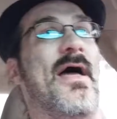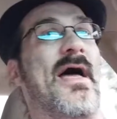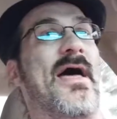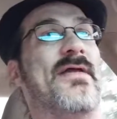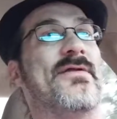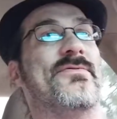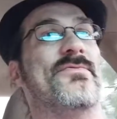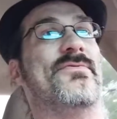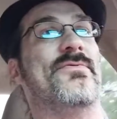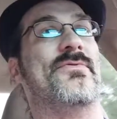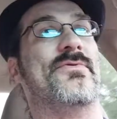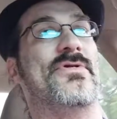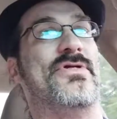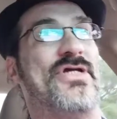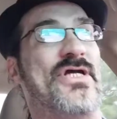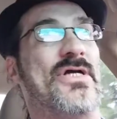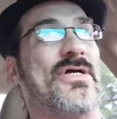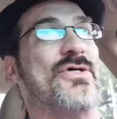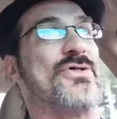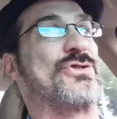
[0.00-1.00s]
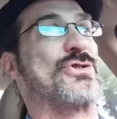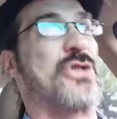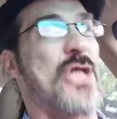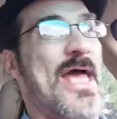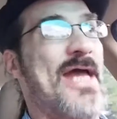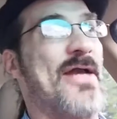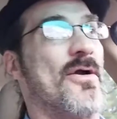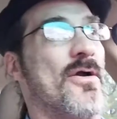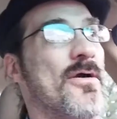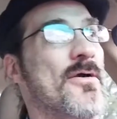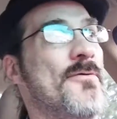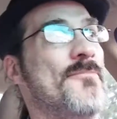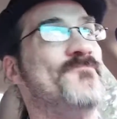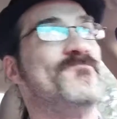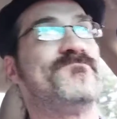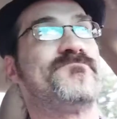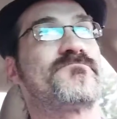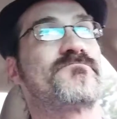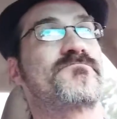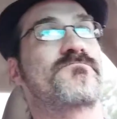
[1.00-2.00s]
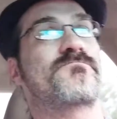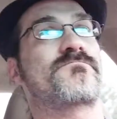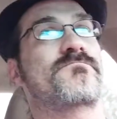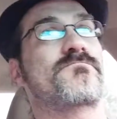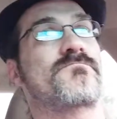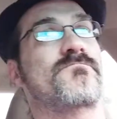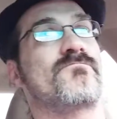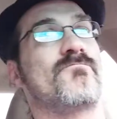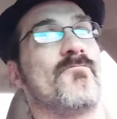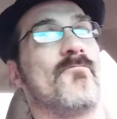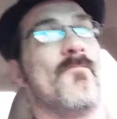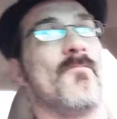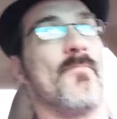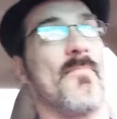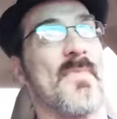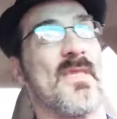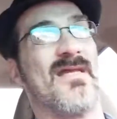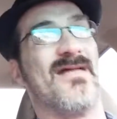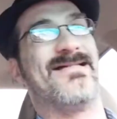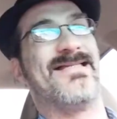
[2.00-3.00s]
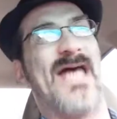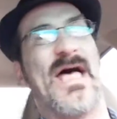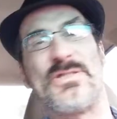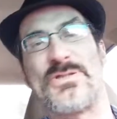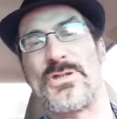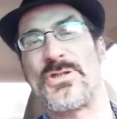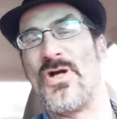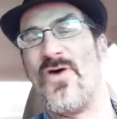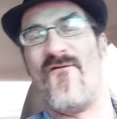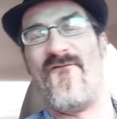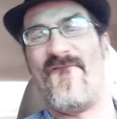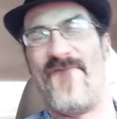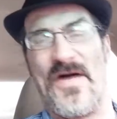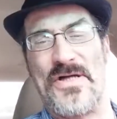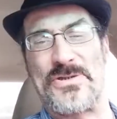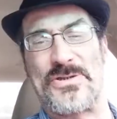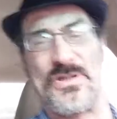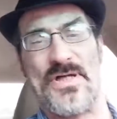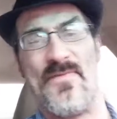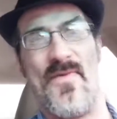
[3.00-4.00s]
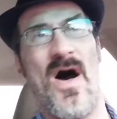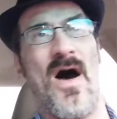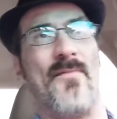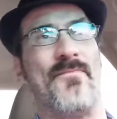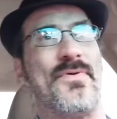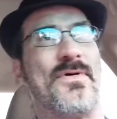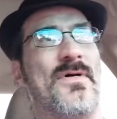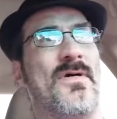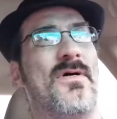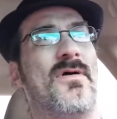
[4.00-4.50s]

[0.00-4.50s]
And years later, that still fucks them up.